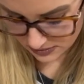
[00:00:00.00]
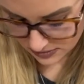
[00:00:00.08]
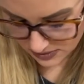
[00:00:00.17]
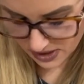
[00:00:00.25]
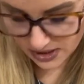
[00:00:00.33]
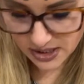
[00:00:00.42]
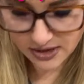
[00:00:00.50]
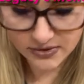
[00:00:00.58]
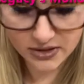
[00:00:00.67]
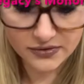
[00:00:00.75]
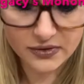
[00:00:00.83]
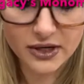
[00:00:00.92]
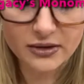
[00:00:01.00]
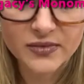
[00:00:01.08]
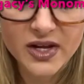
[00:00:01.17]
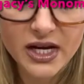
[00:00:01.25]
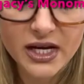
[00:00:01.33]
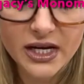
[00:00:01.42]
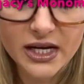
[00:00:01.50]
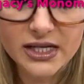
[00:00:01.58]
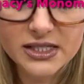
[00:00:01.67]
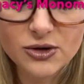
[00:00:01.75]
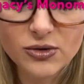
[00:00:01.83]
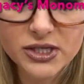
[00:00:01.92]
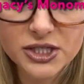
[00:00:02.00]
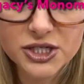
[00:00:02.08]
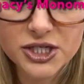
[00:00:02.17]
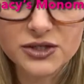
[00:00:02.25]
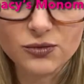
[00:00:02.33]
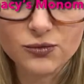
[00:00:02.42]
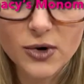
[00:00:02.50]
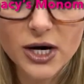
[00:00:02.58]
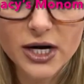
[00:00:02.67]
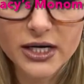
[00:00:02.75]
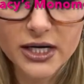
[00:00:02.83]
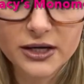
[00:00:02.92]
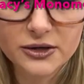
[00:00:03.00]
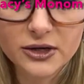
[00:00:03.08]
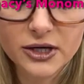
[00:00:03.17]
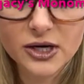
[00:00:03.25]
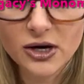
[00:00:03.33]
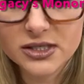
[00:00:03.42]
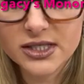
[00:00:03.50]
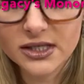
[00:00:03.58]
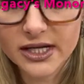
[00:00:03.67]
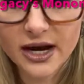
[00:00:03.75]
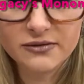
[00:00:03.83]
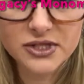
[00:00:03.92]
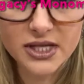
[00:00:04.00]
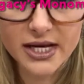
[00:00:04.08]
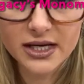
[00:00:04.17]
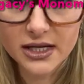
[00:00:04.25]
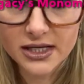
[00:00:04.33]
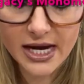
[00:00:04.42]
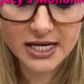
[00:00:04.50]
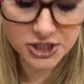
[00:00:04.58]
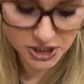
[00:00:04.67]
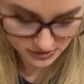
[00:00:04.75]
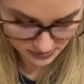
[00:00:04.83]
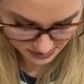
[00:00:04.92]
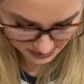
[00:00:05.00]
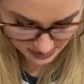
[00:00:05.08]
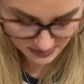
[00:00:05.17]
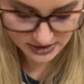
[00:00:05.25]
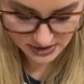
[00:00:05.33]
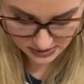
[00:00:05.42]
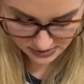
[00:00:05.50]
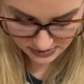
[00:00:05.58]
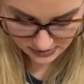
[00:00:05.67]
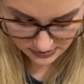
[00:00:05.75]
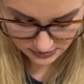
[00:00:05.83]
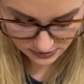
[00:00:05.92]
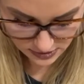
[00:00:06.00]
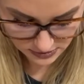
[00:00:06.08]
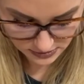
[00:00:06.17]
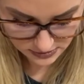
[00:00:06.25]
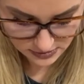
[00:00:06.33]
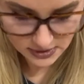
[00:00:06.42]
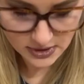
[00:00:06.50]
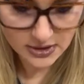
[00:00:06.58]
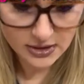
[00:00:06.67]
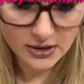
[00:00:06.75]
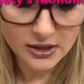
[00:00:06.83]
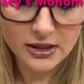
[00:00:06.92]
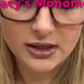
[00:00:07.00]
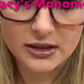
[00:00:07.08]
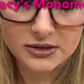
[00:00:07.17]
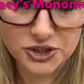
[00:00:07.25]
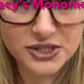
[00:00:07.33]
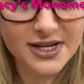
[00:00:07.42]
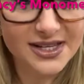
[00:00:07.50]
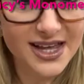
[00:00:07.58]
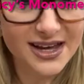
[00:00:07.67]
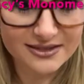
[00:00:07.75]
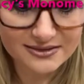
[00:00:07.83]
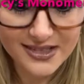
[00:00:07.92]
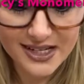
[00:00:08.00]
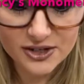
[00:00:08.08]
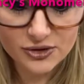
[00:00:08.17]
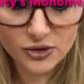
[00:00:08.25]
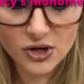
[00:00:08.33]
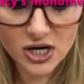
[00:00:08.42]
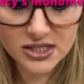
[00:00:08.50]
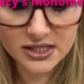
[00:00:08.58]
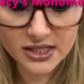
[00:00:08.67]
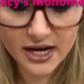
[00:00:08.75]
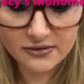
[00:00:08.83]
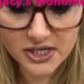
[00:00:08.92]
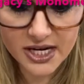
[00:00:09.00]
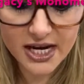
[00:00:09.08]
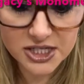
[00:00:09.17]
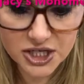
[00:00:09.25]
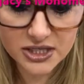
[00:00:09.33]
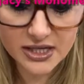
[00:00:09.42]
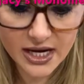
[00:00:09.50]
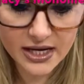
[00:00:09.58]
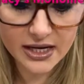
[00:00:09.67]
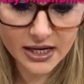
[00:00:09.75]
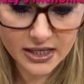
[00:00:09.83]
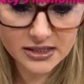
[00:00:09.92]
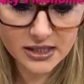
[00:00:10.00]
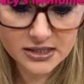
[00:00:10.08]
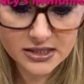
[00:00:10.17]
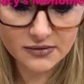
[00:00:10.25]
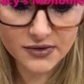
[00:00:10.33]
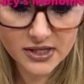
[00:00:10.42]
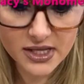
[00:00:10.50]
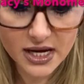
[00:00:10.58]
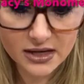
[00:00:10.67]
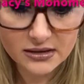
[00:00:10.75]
I didn't have enough in there. It's going to just run, and you're going to constantly have to like catch it. Does that make sense? Woo! Just like that. You'll constantly have to catch it and stuff like that